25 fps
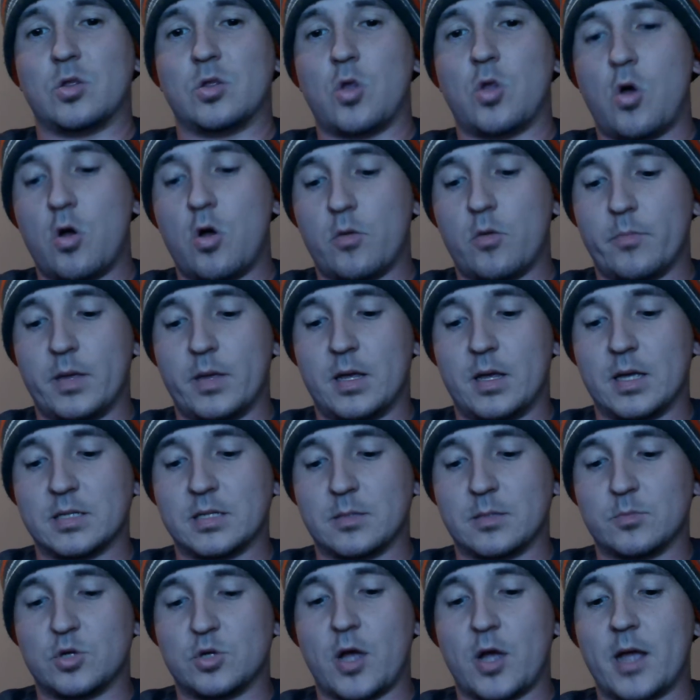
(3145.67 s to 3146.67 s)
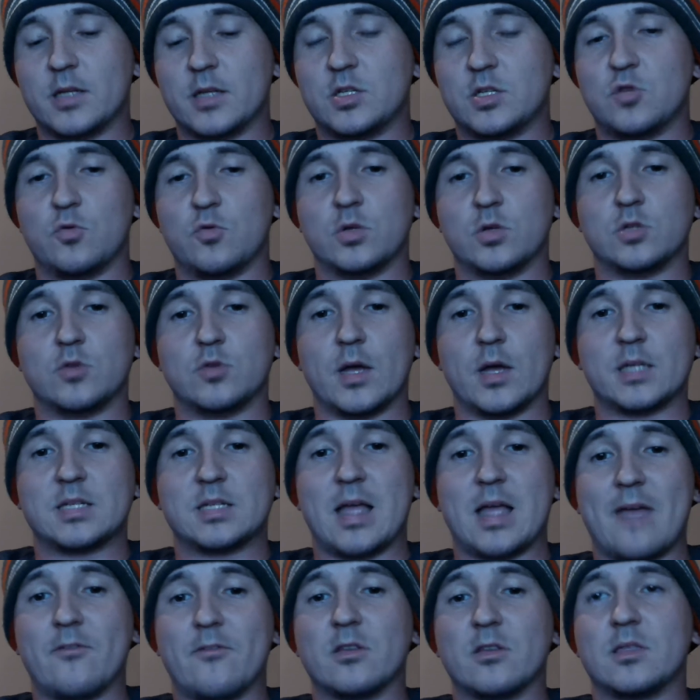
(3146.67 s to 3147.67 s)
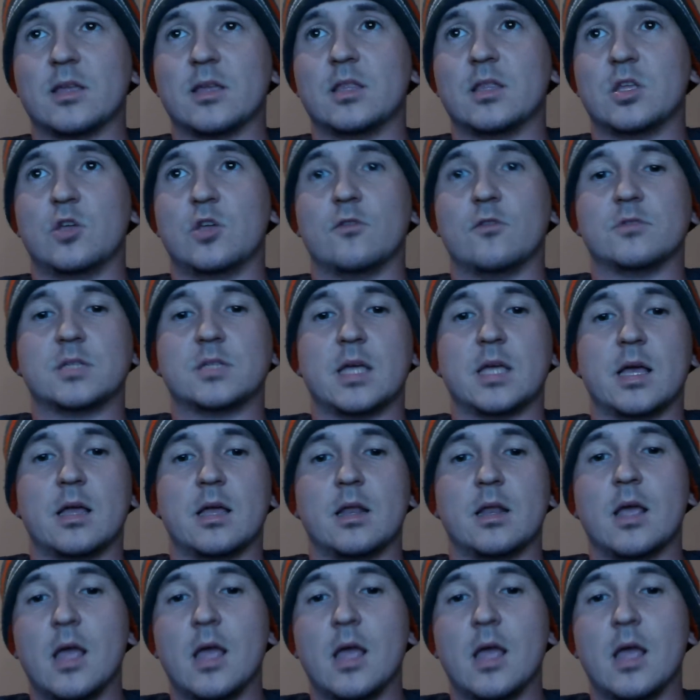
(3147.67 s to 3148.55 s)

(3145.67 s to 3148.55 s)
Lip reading: long because I'm trying to address everything that you've said